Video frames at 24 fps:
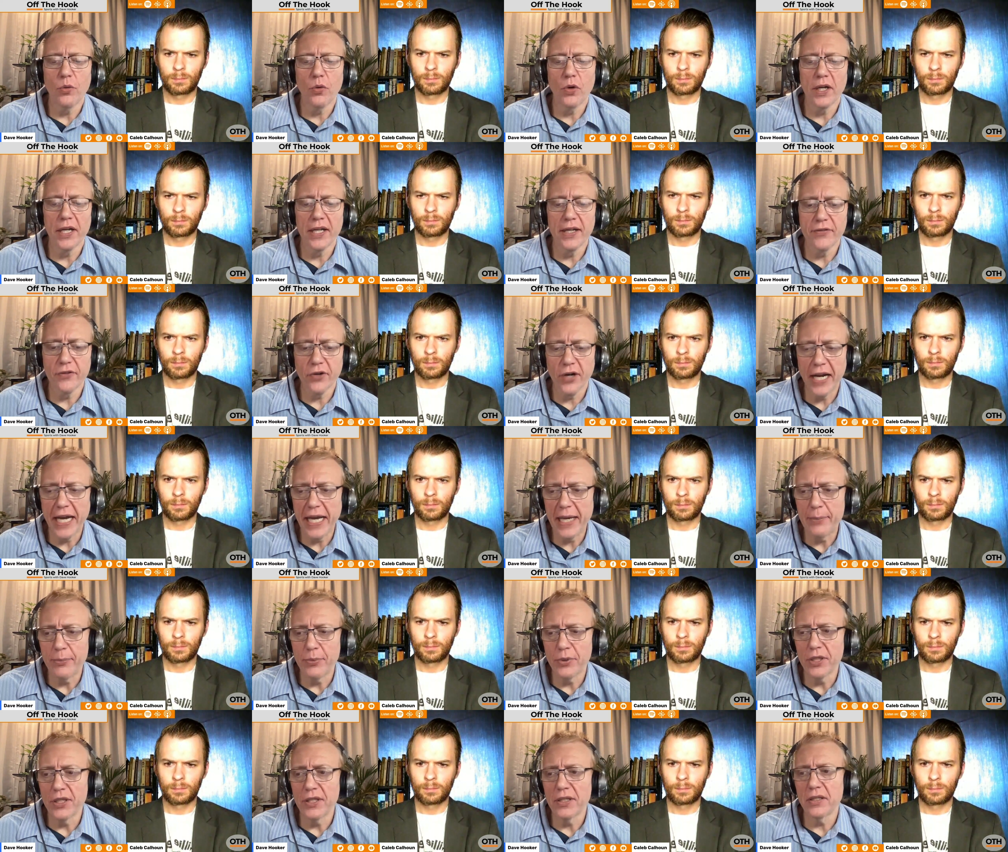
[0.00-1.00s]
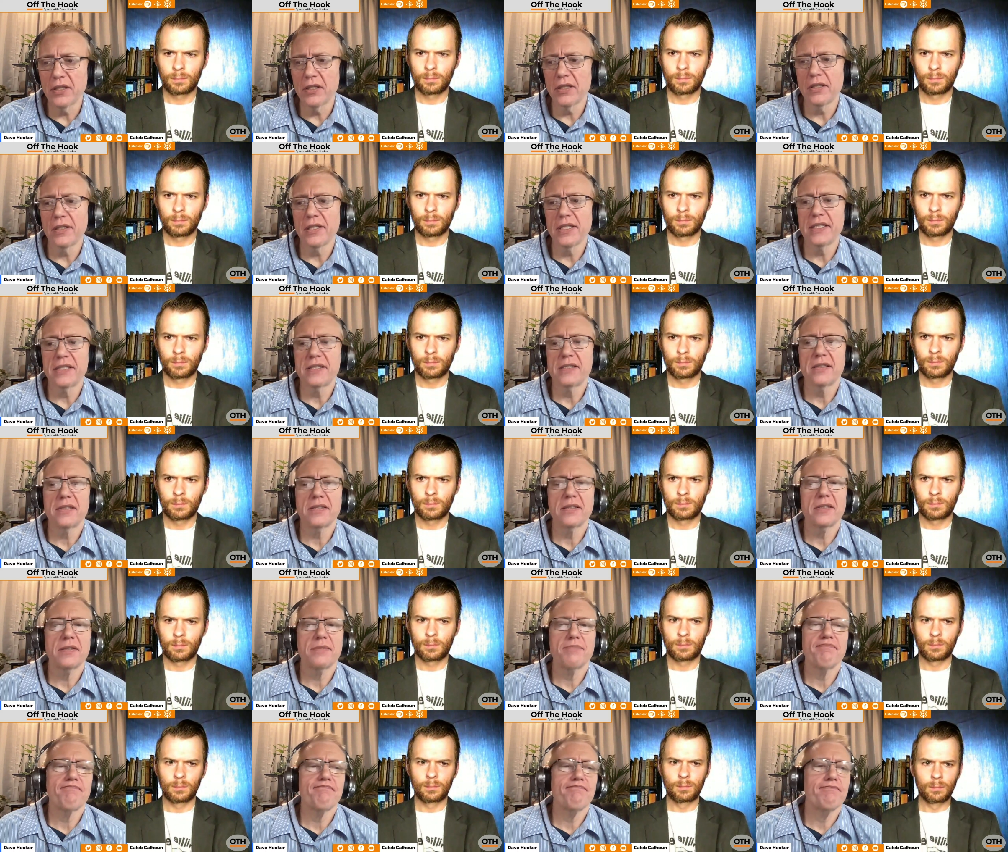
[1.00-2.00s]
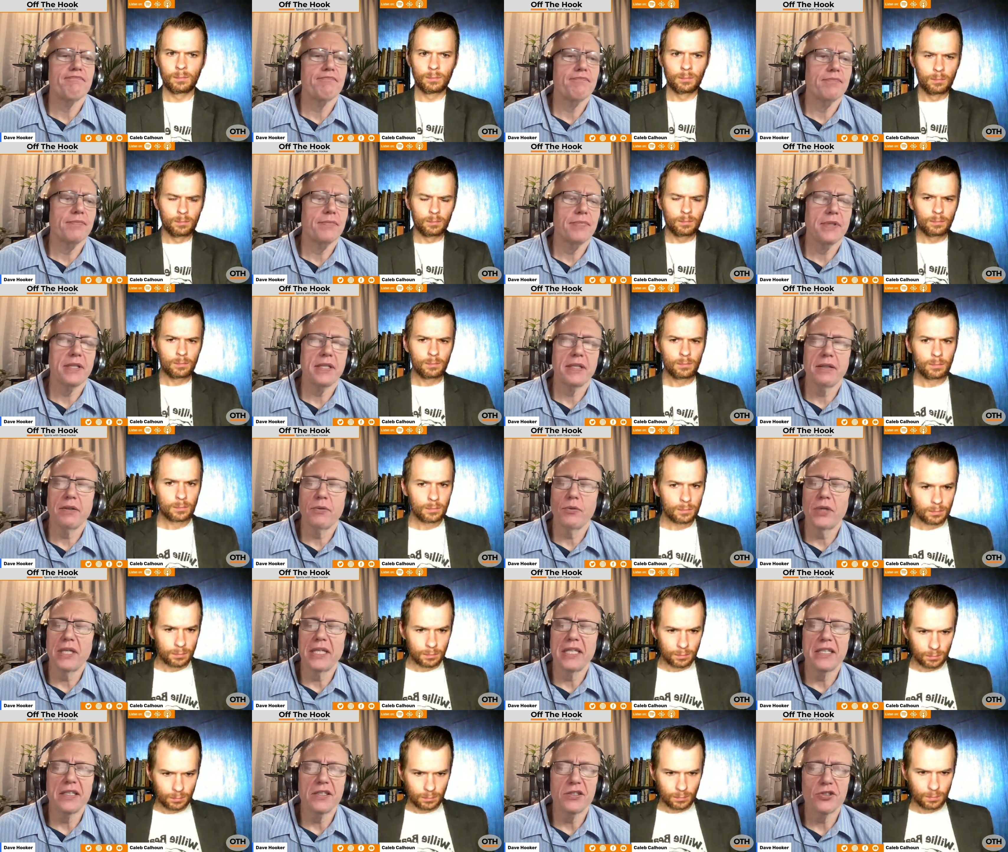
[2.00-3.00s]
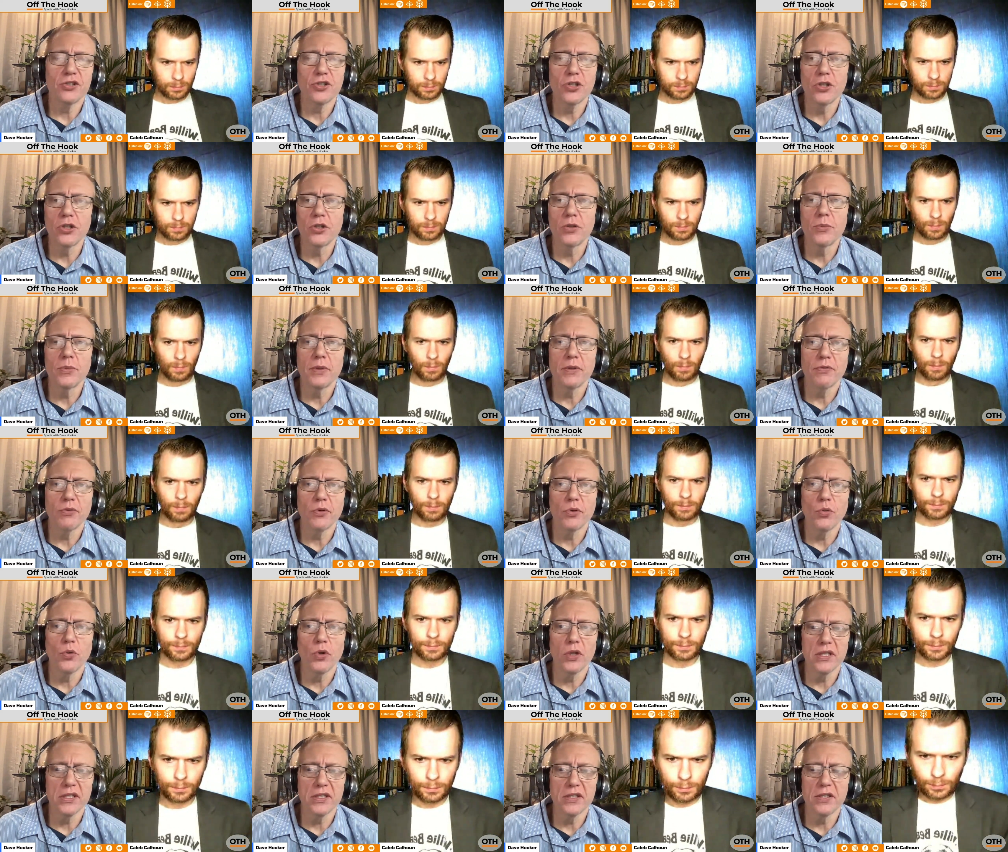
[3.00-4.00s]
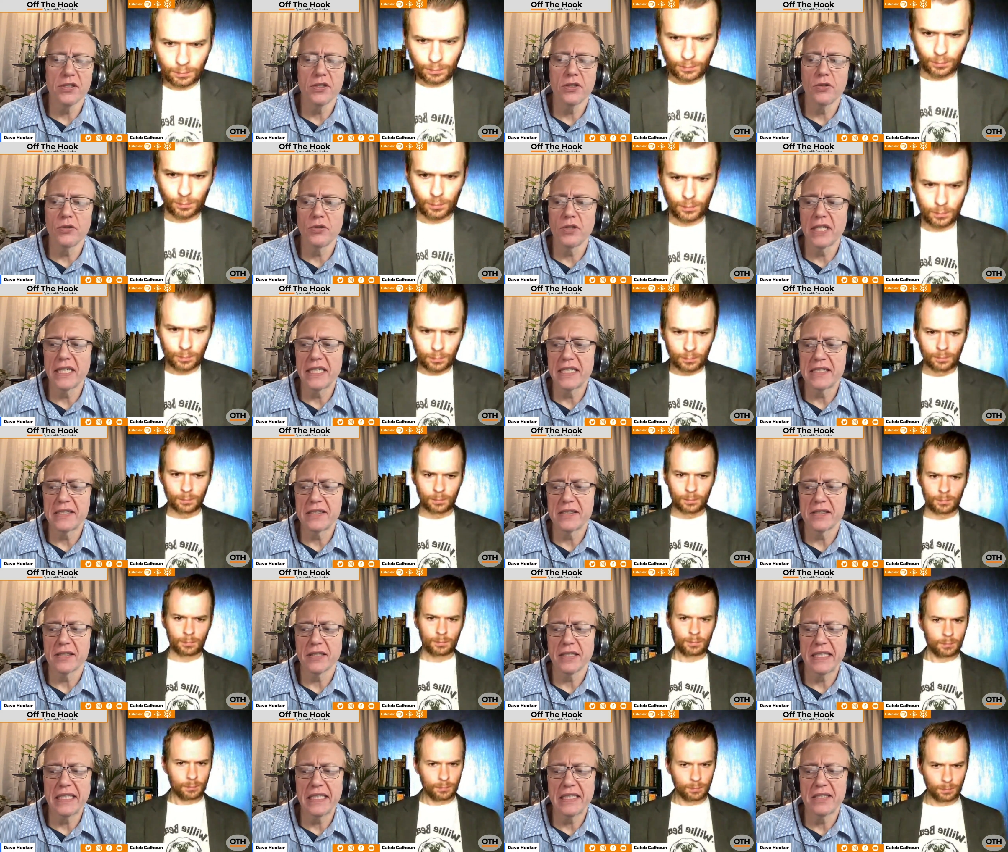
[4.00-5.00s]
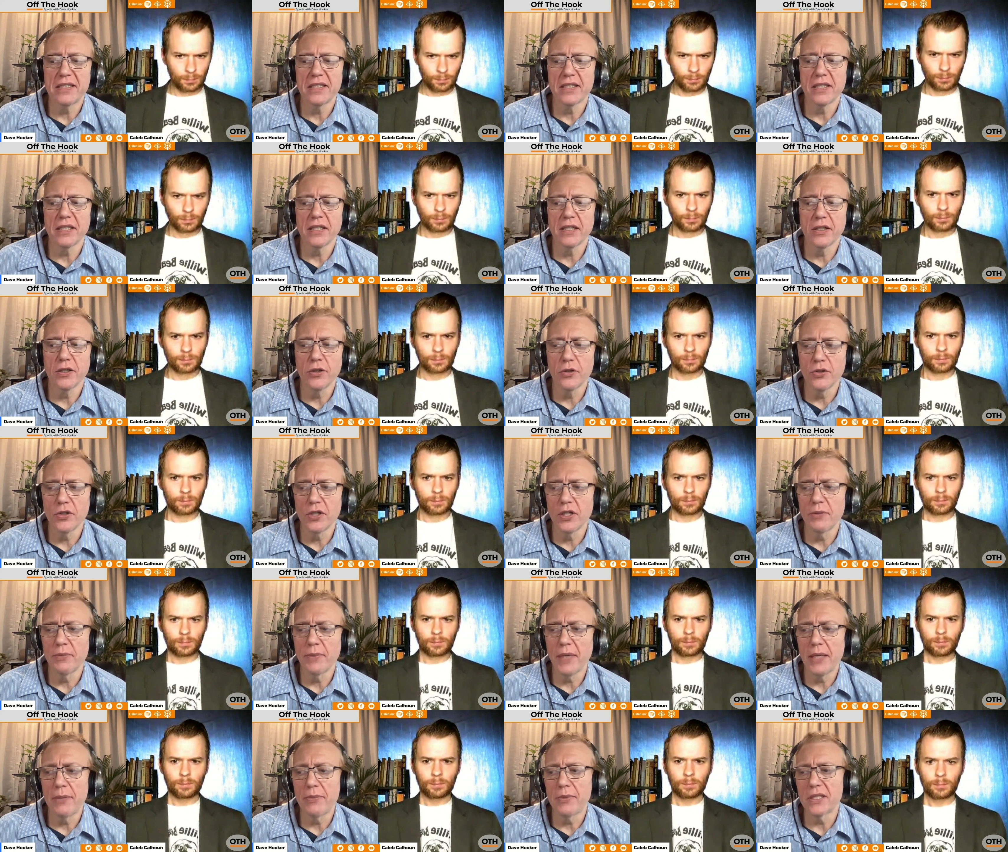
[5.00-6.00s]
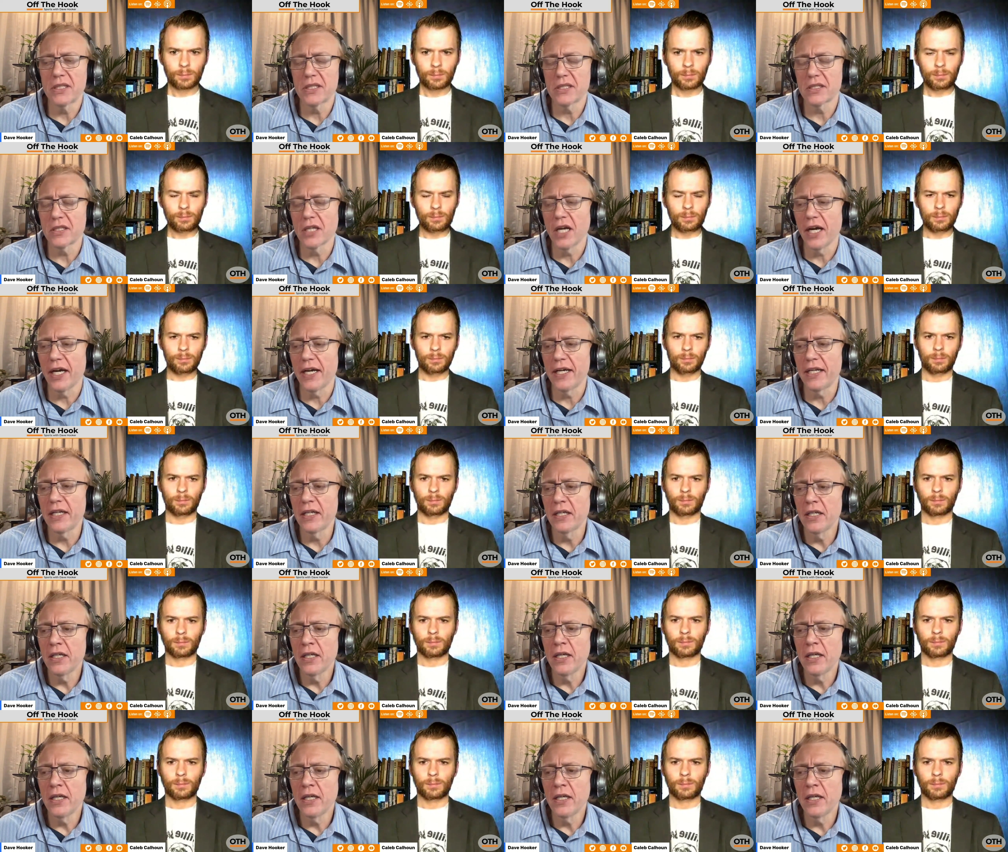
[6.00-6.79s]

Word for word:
Speaker 1: whatever happened, let's we can assume if we want to that it's linked to Ahuna, maybe it's not.